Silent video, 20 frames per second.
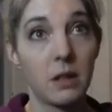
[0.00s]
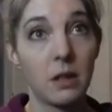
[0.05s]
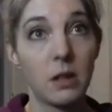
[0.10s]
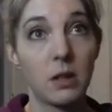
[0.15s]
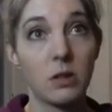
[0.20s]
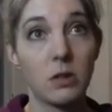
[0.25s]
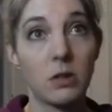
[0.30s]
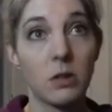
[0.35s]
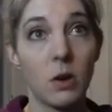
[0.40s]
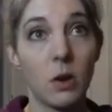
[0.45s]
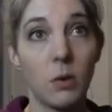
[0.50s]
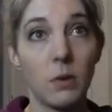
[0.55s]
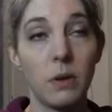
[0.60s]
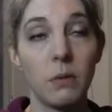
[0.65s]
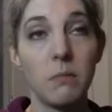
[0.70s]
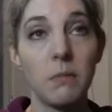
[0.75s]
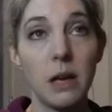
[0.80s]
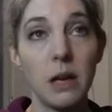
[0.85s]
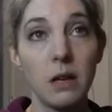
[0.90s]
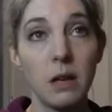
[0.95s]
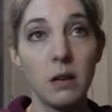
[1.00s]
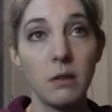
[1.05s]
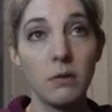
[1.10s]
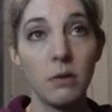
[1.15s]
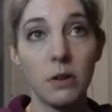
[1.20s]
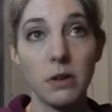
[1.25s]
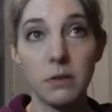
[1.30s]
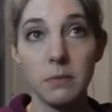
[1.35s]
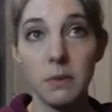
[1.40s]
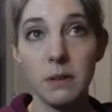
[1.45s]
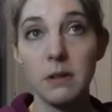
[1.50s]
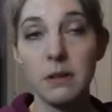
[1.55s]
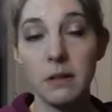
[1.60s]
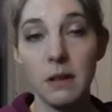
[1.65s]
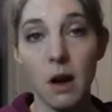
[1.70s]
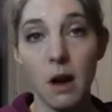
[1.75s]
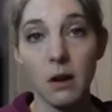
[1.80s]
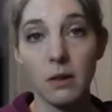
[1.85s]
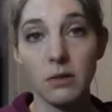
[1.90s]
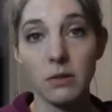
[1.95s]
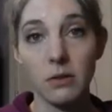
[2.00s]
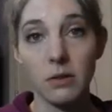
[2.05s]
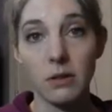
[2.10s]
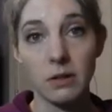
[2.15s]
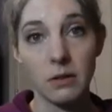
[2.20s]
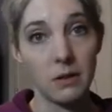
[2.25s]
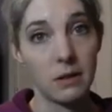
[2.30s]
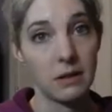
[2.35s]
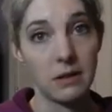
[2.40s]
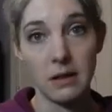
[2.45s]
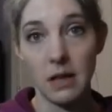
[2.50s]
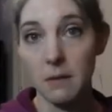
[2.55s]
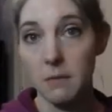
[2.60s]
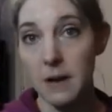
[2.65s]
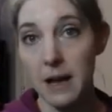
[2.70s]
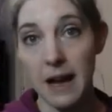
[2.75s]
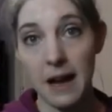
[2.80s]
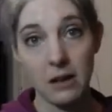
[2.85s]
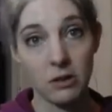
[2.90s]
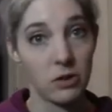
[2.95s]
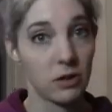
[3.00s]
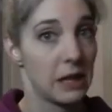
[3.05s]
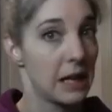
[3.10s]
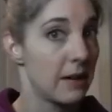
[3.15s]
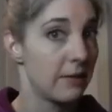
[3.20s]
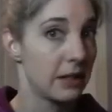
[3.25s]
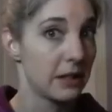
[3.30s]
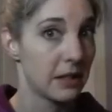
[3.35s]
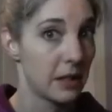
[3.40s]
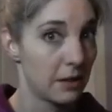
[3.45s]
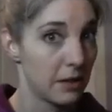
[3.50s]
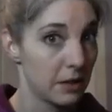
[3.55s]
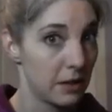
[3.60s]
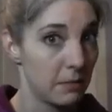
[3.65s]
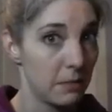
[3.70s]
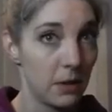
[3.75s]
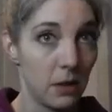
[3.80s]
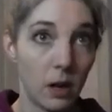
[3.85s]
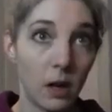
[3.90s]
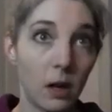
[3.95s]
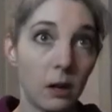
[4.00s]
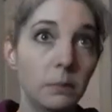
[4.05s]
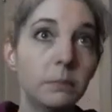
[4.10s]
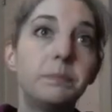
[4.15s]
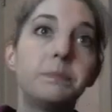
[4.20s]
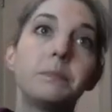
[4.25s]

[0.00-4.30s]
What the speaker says: So the Making Christmas socks are still the same. I actually haven't touched them at all.